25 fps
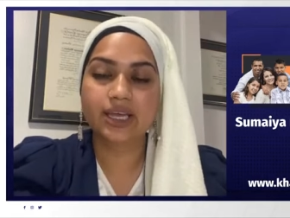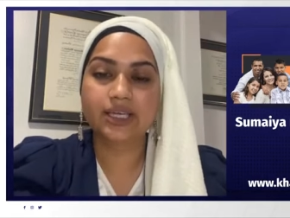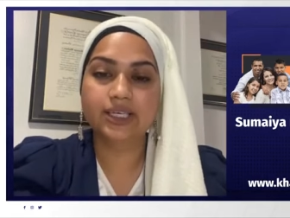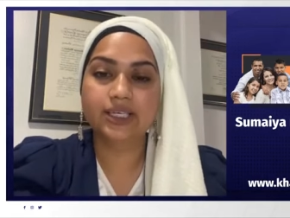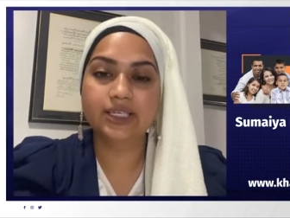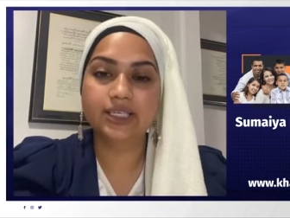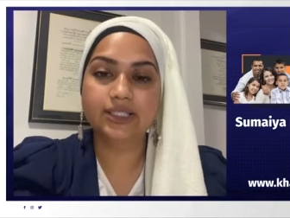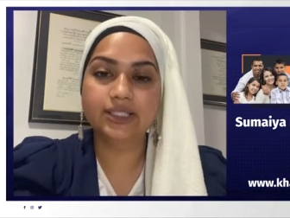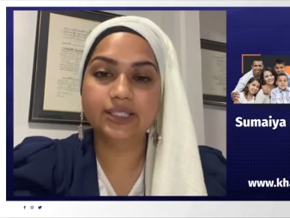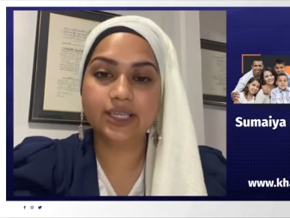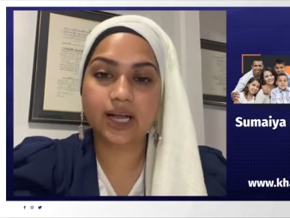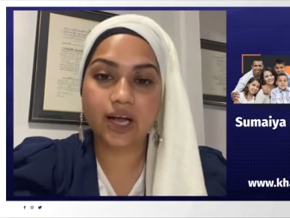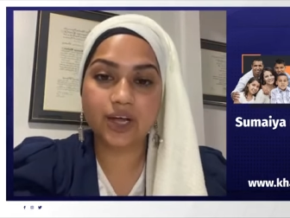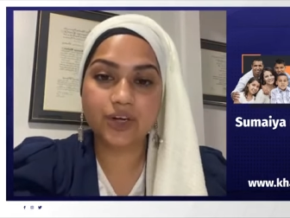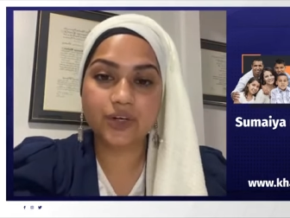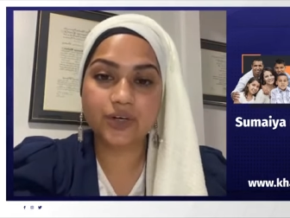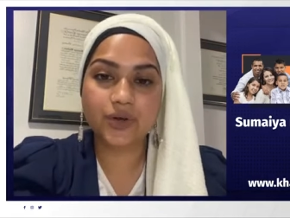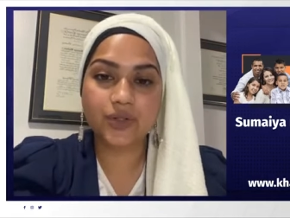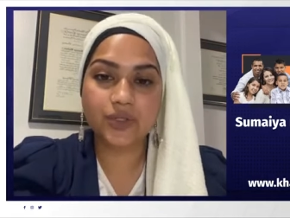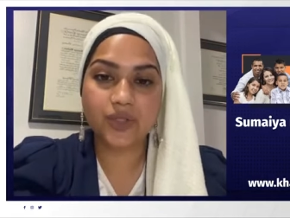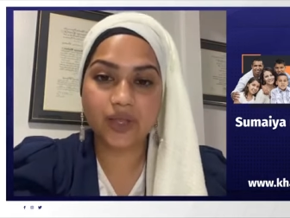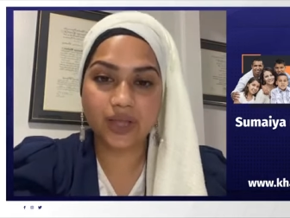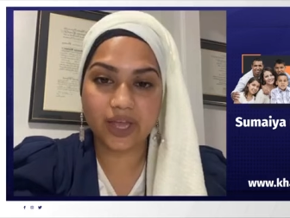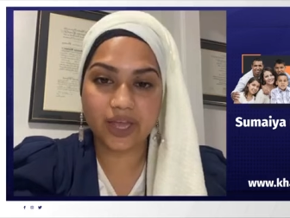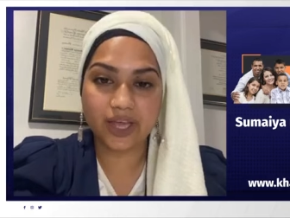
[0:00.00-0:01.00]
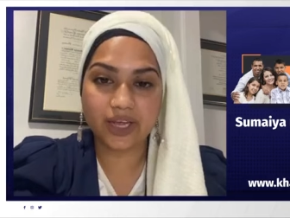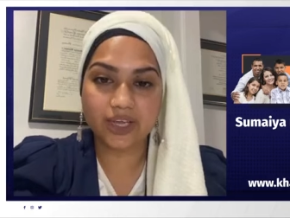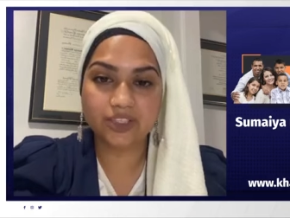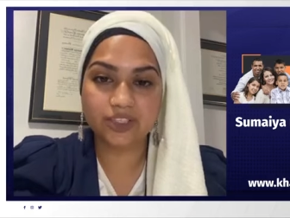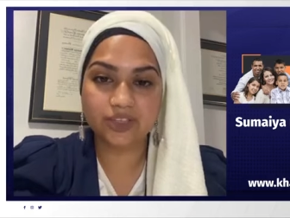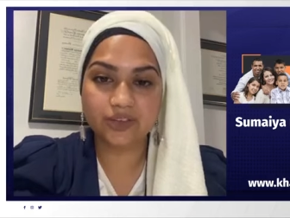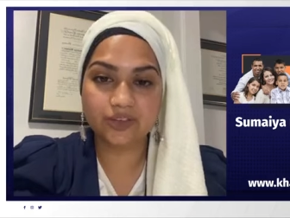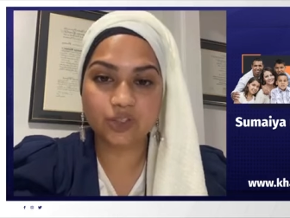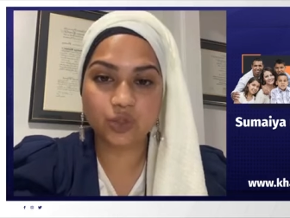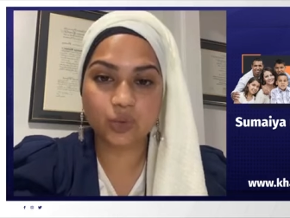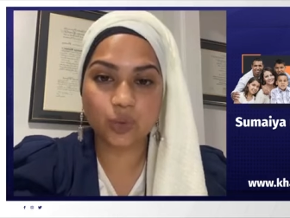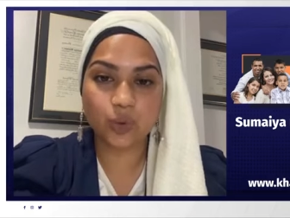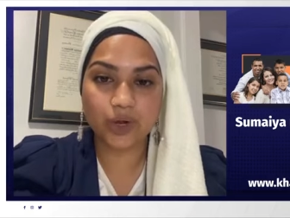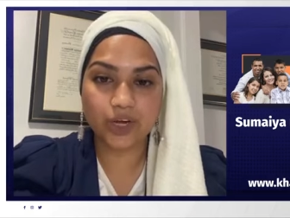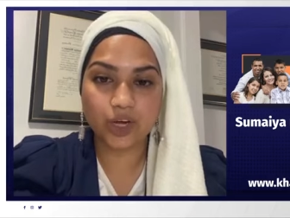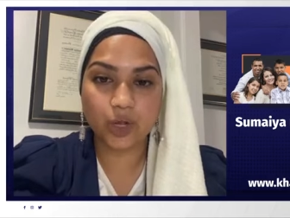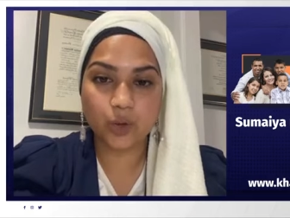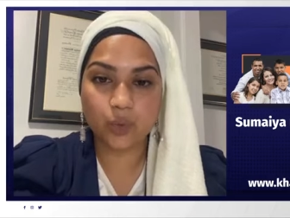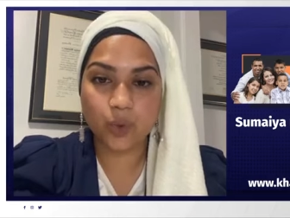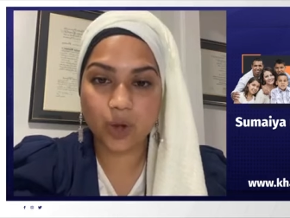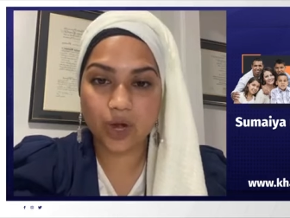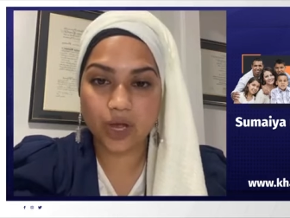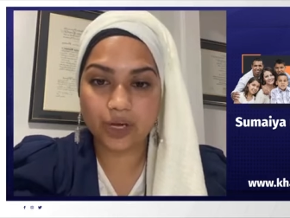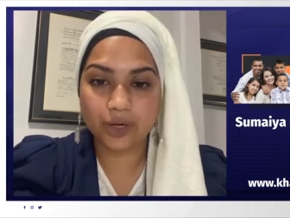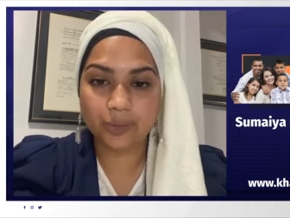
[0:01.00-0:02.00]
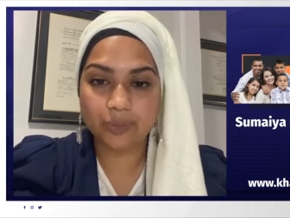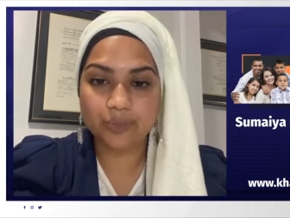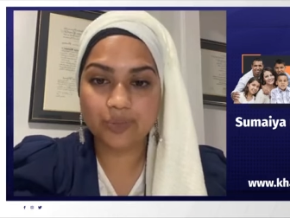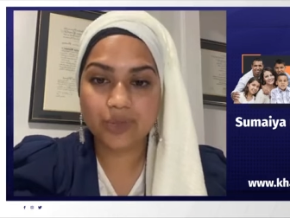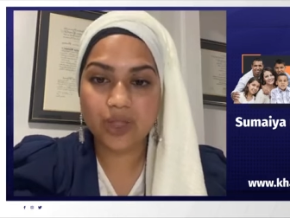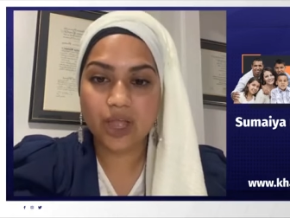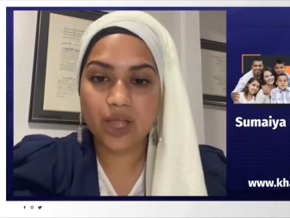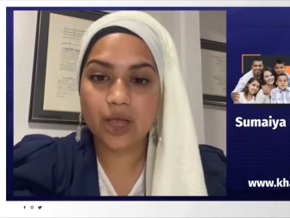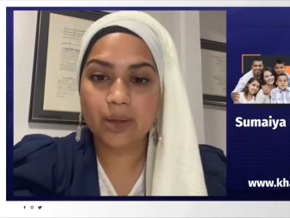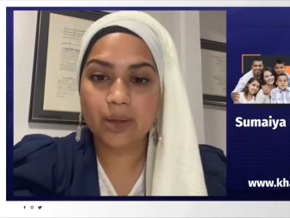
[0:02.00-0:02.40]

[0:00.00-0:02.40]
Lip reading: is under the age of 21.